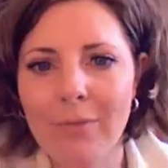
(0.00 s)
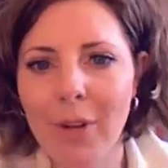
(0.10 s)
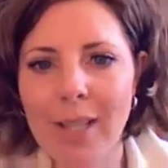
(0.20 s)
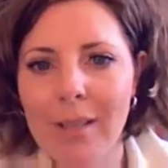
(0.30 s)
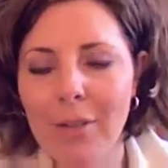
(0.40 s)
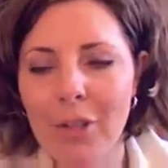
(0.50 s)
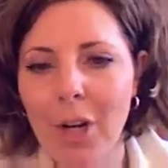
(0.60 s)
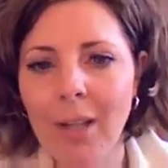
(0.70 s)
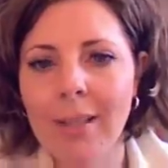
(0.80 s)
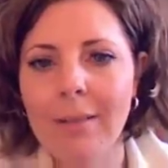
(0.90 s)
phrases that are
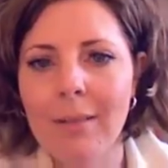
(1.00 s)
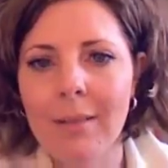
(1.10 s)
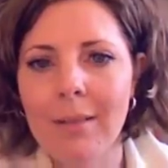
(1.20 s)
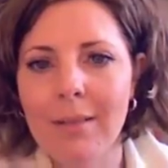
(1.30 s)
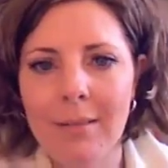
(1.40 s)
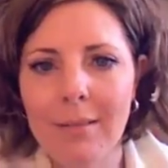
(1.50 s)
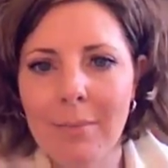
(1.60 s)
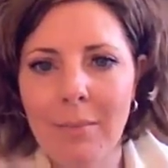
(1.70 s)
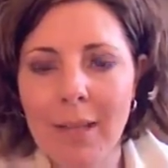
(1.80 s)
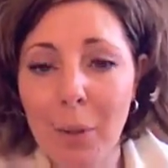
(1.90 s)
jargon,
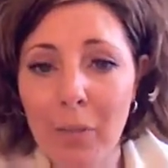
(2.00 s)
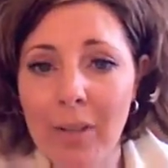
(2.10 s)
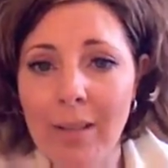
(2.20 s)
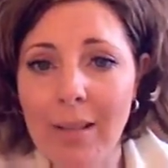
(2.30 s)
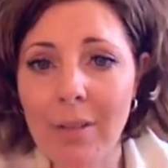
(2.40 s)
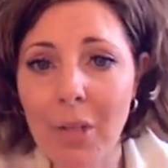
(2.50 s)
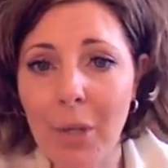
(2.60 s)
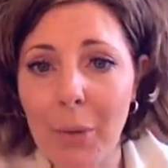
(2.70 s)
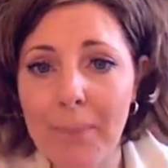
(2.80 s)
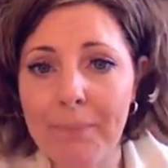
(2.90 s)
makes perfect sense to
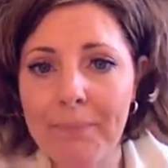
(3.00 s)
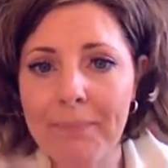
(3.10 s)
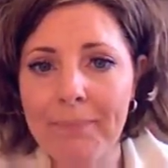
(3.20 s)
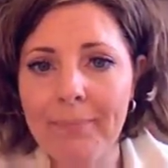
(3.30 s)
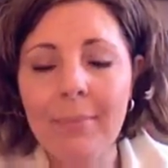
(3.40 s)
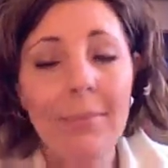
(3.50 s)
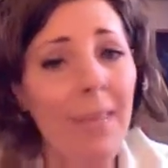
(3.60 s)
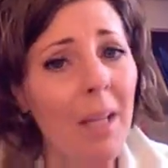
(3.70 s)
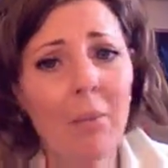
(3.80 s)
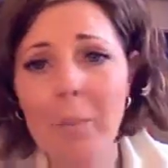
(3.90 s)
you,
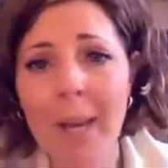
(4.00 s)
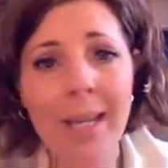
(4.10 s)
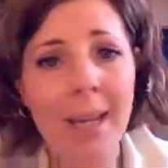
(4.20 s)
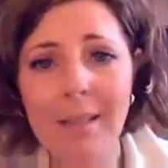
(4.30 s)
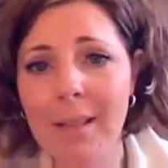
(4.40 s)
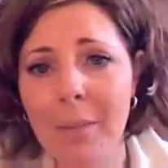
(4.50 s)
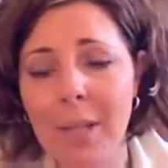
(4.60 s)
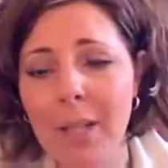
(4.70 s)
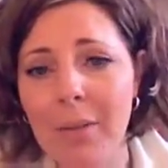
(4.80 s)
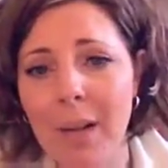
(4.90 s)
but may not to
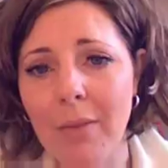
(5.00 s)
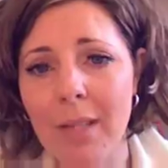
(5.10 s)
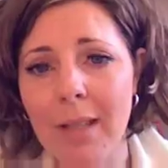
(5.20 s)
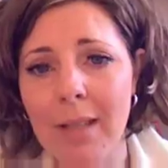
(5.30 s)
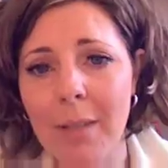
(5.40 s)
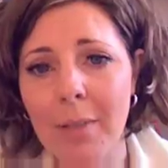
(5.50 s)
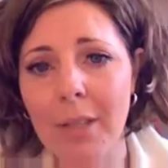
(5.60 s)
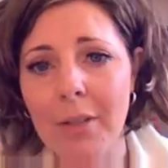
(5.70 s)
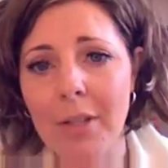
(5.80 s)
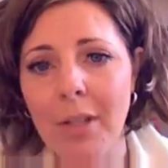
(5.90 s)
somebody who's not reading that same
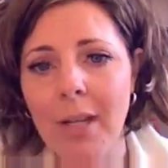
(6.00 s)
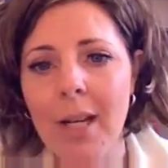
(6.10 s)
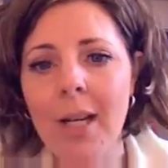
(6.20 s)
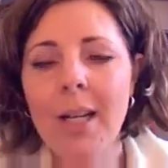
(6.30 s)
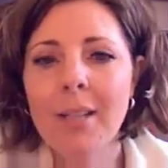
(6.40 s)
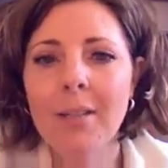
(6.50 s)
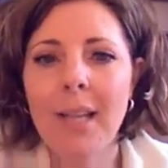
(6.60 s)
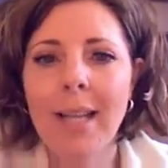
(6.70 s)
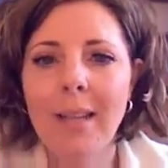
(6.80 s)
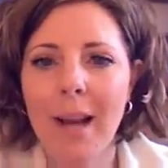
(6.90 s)
literature. So
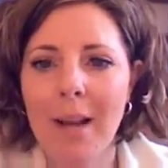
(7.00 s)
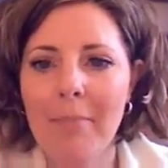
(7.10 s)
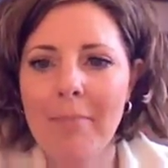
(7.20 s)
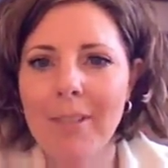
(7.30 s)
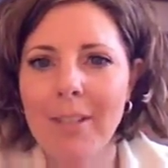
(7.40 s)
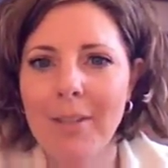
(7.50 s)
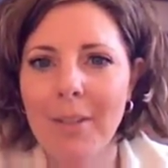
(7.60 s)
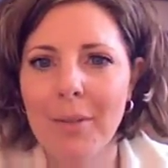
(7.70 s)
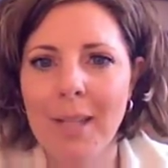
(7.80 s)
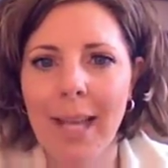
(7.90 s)
take time to do
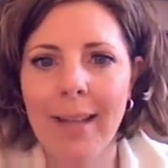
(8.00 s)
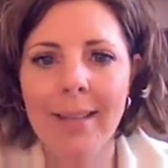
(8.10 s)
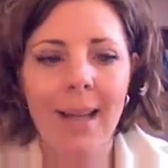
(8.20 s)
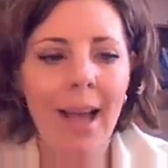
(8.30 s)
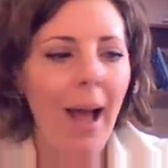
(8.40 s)
those things.